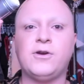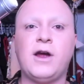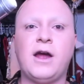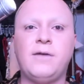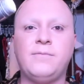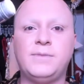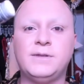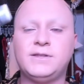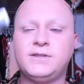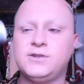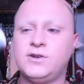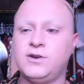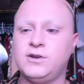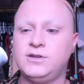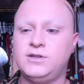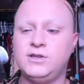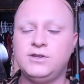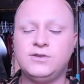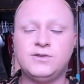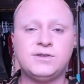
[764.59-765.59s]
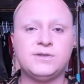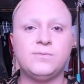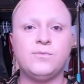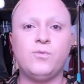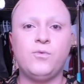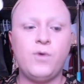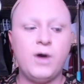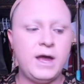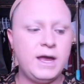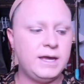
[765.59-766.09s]
I've been starting to use some
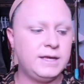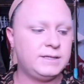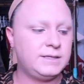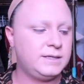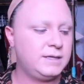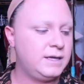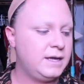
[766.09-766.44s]
white.